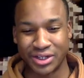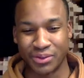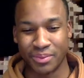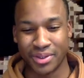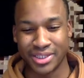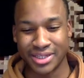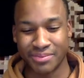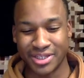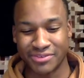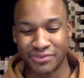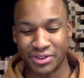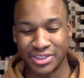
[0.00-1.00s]
Well, Miss
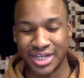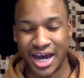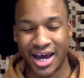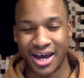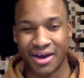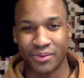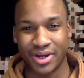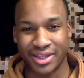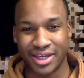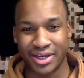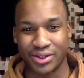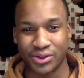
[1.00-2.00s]
Folsom, I want to
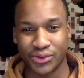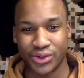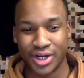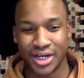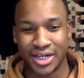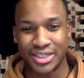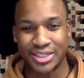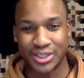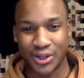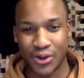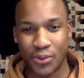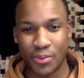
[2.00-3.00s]
thank you
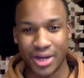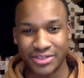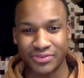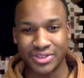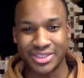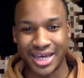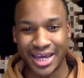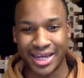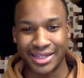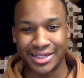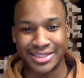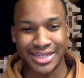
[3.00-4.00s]
so much for taking
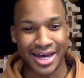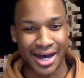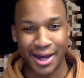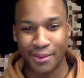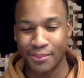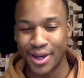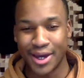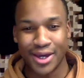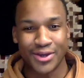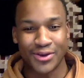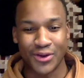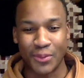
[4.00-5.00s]
the time.
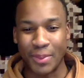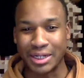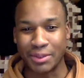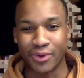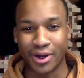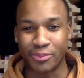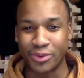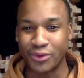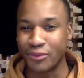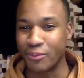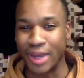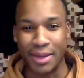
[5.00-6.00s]
You're about to bring a
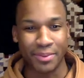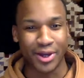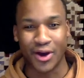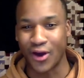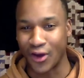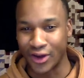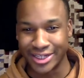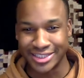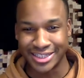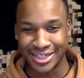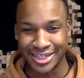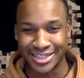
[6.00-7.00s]
beautiful baby girl
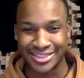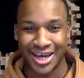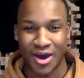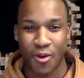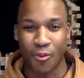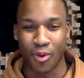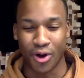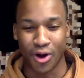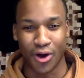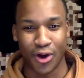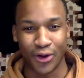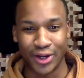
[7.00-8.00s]
into this
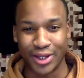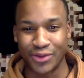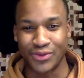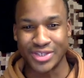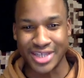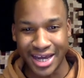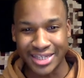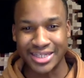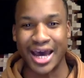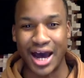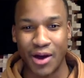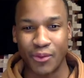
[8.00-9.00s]
world, and you sat
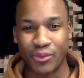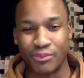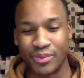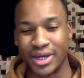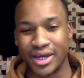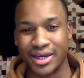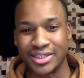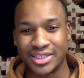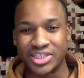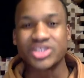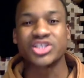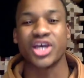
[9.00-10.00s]
down with me to
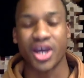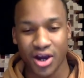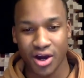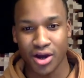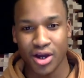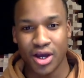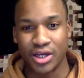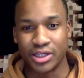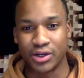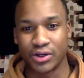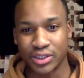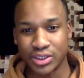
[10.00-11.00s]
share
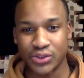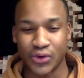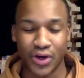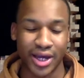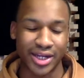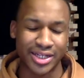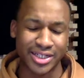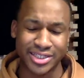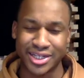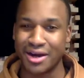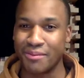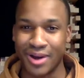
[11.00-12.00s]
your story and to
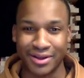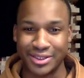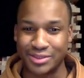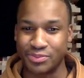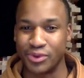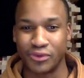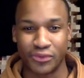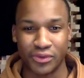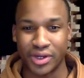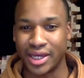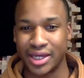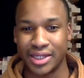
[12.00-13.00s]
share about these beautiful
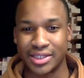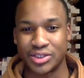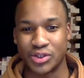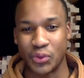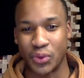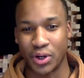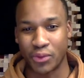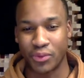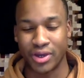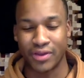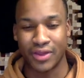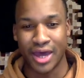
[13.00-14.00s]
kids that you work
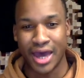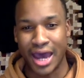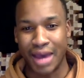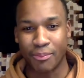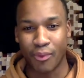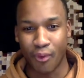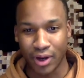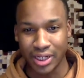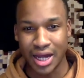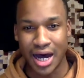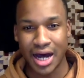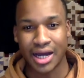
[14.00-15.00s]
with at
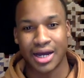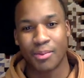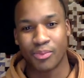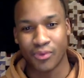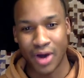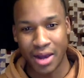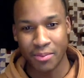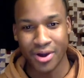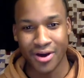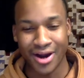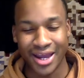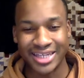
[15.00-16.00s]
Portlock
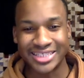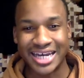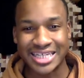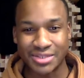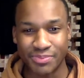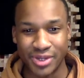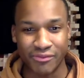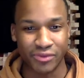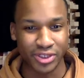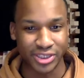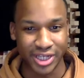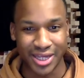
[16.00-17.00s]
Primary in Chesapeake,
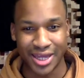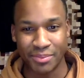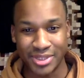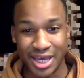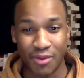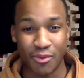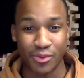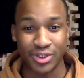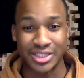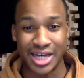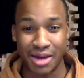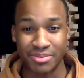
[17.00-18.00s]
Virginia. Let me say it one more time.